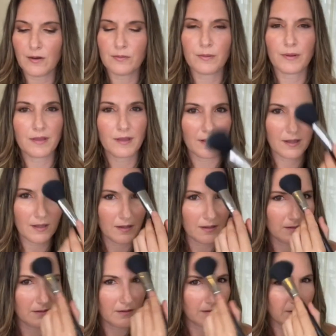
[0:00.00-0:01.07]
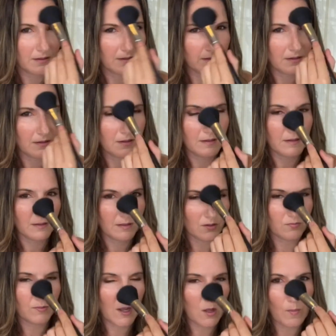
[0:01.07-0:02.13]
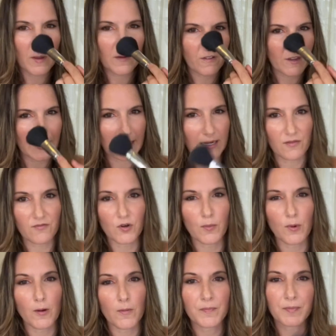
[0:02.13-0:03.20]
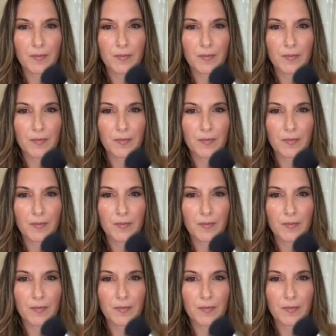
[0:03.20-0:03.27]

within the realm of feeling comfortable.